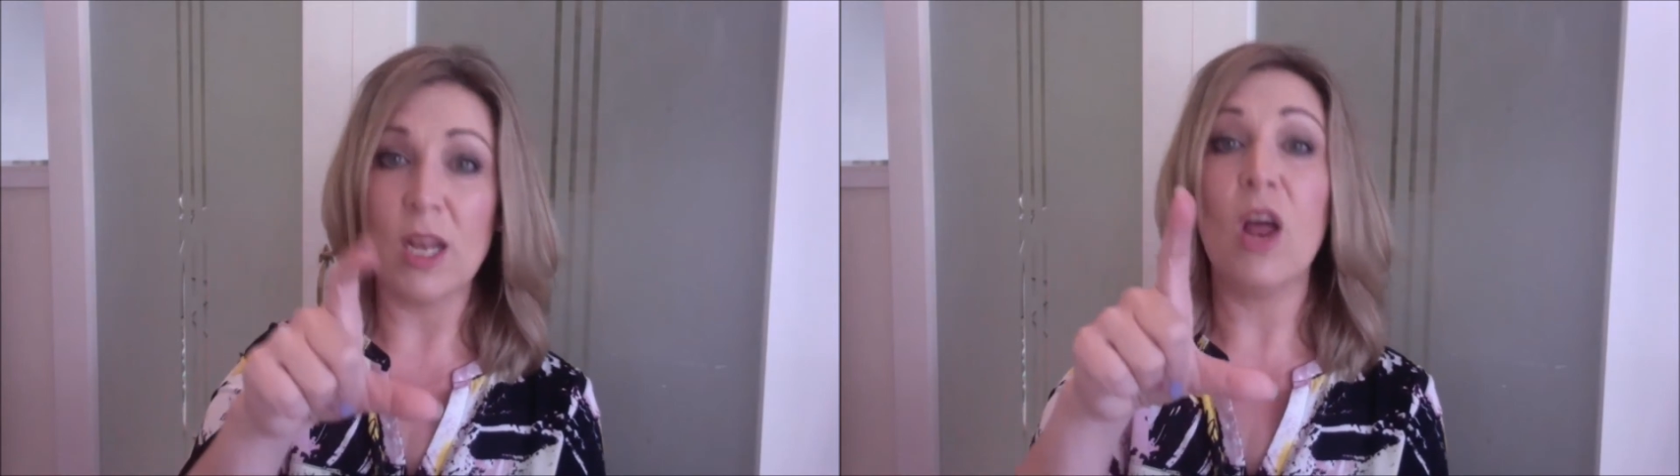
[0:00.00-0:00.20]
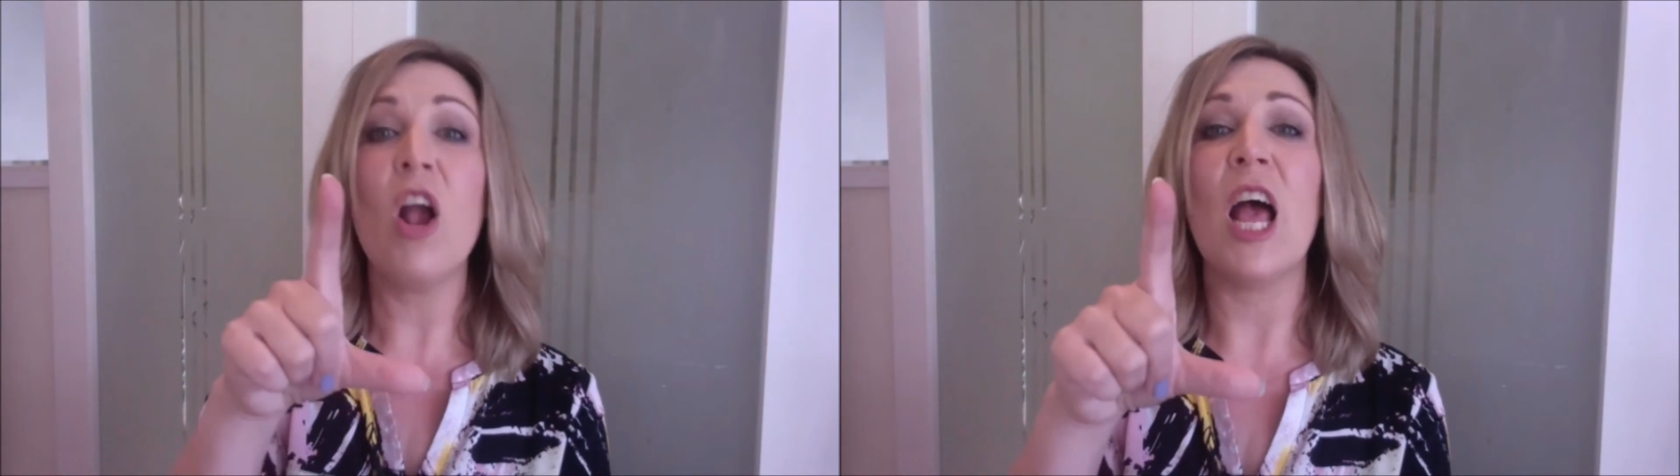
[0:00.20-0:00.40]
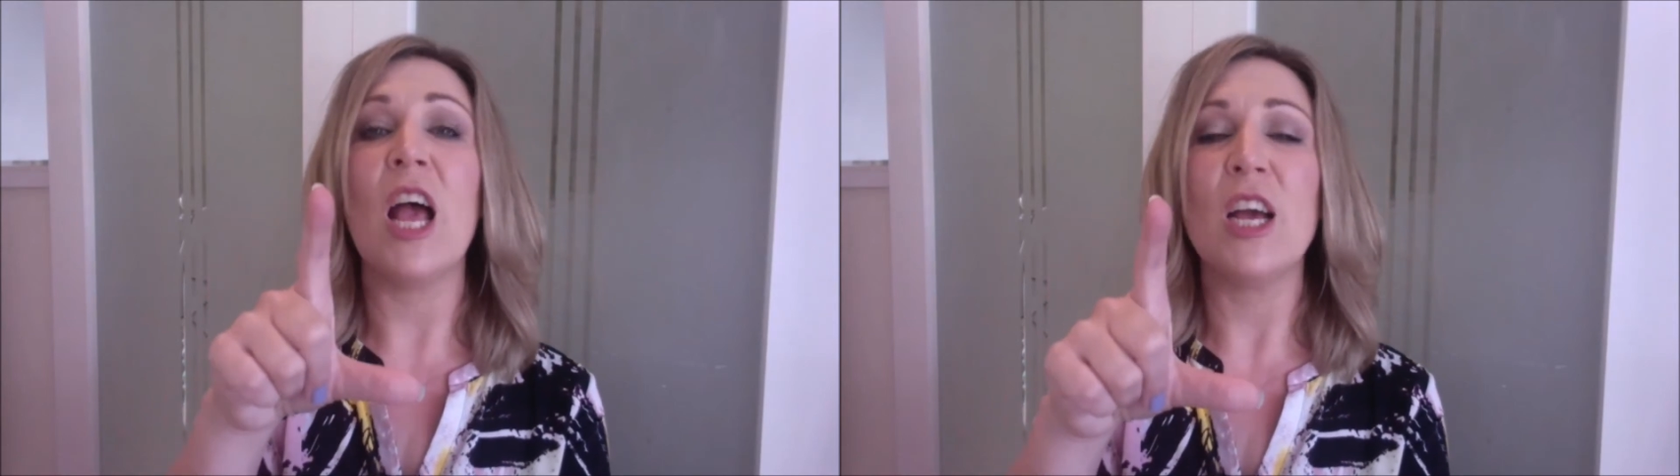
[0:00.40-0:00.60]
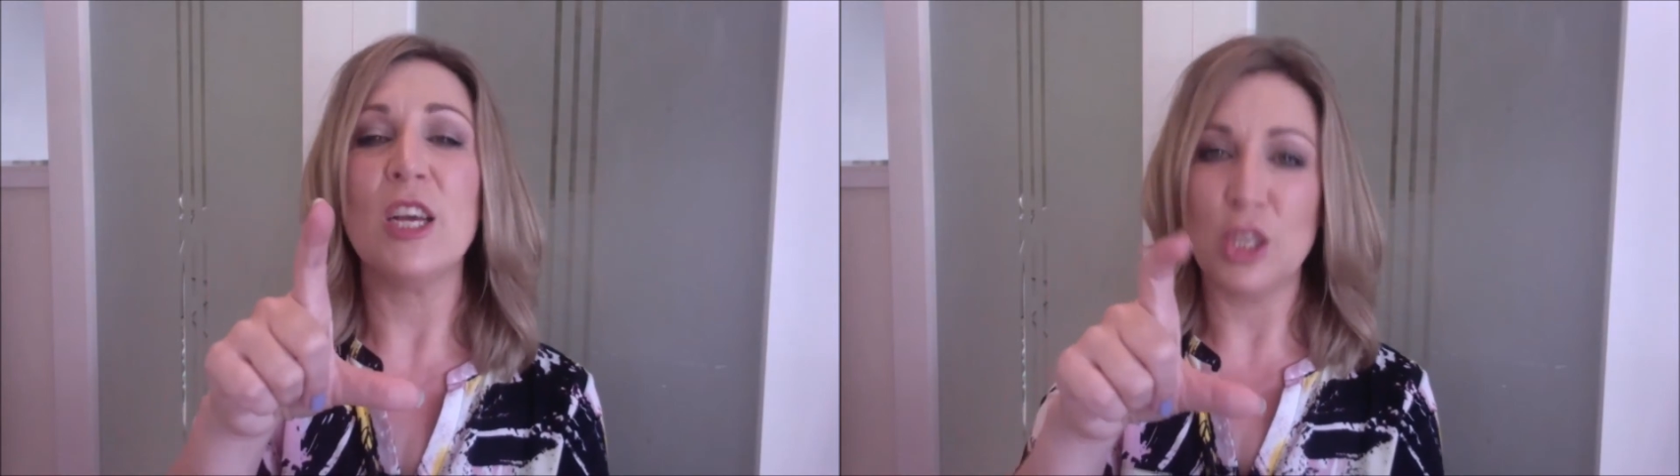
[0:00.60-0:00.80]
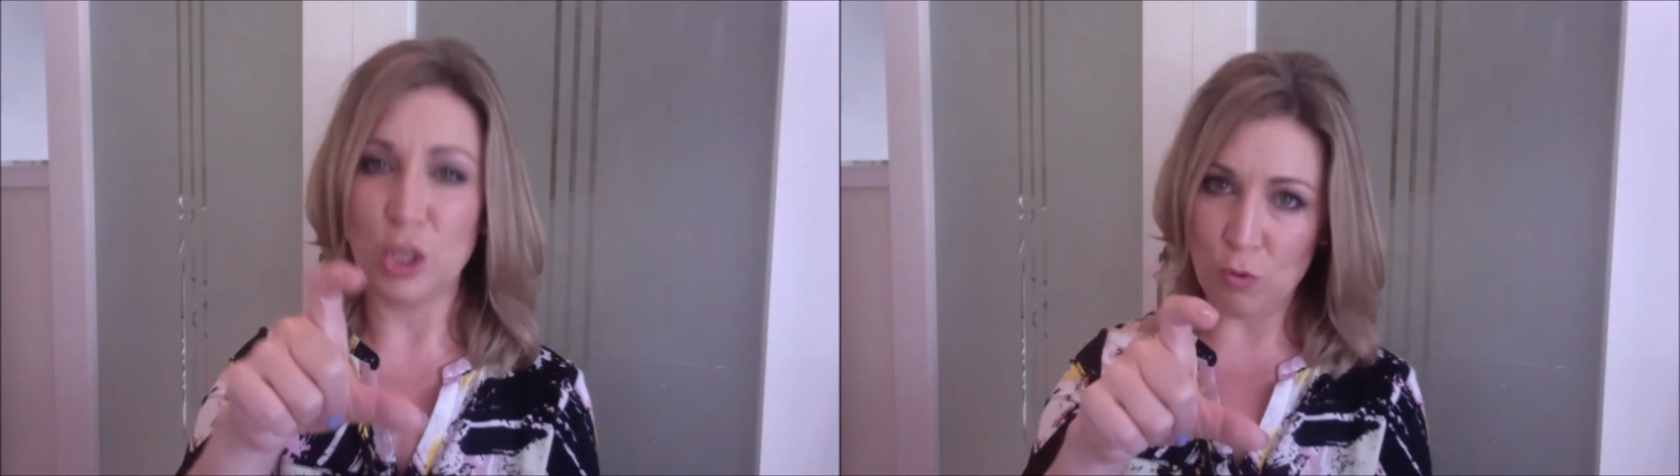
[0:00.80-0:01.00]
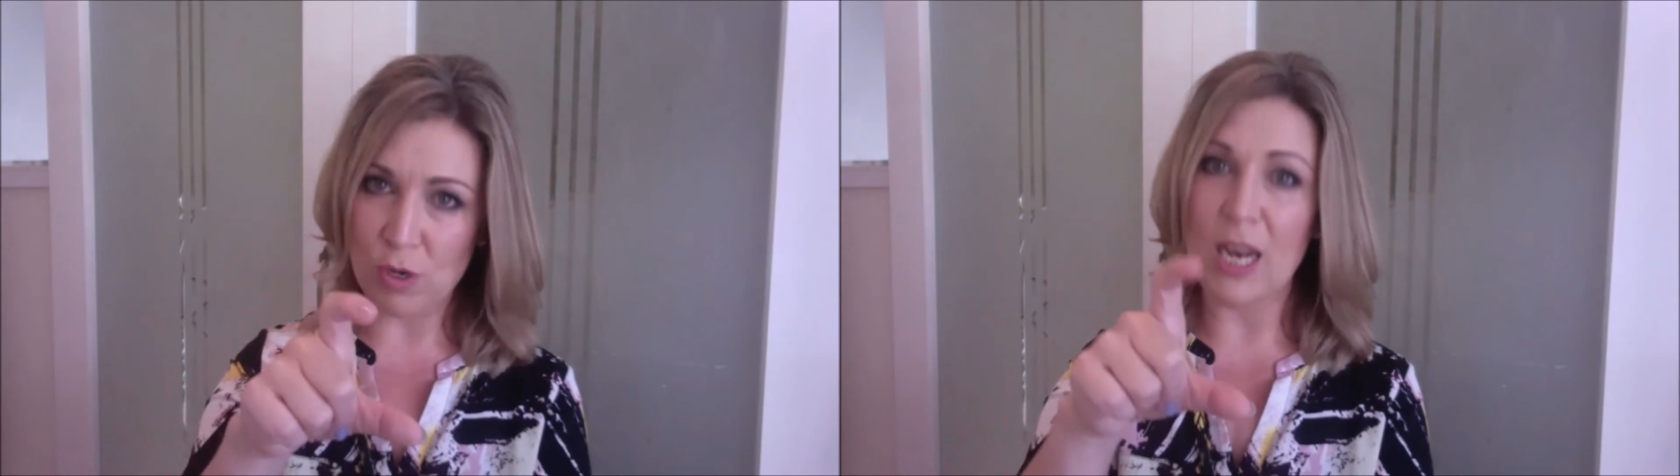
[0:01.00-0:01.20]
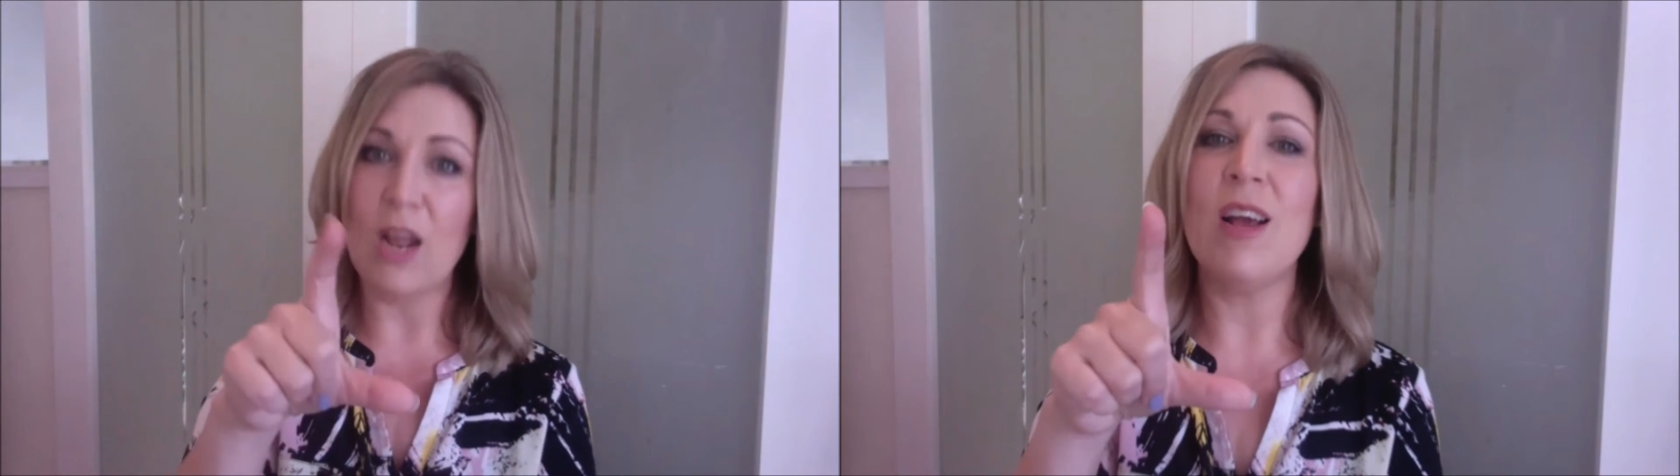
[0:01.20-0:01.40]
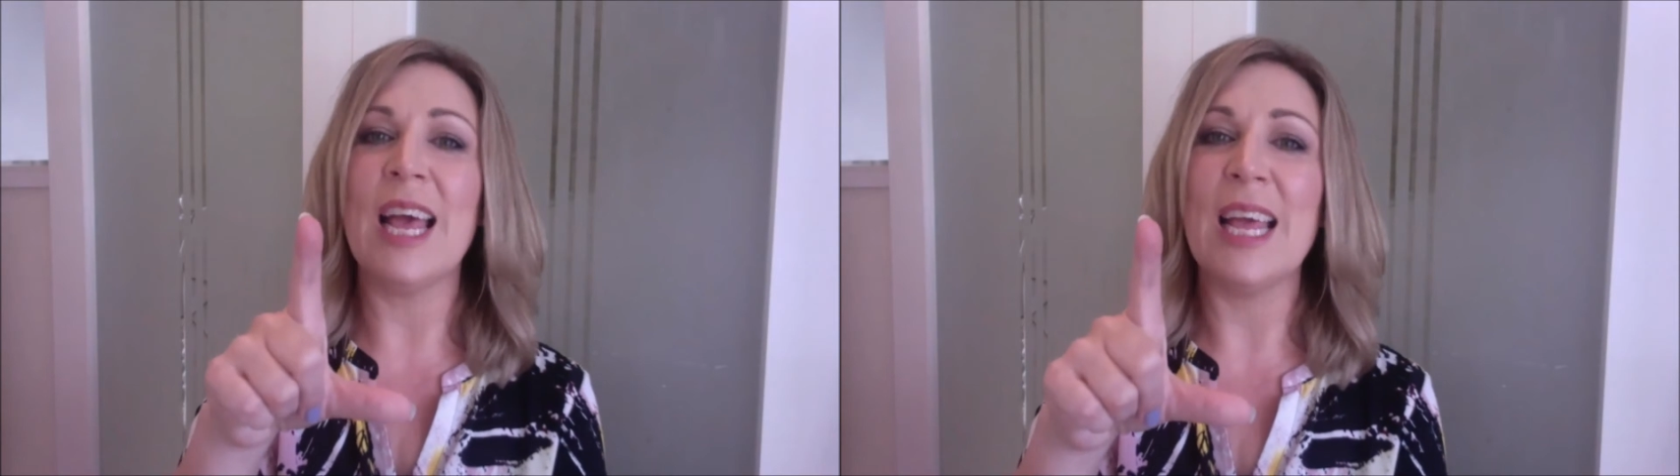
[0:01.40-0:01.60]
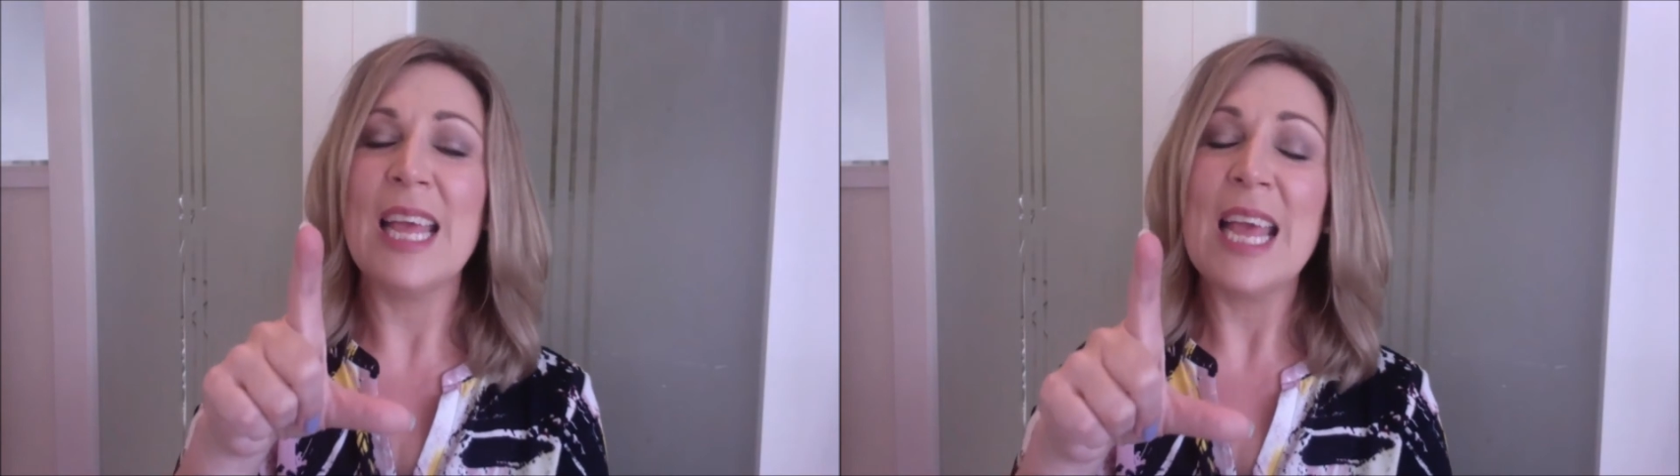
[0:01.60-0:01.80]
longer, shorter, longer.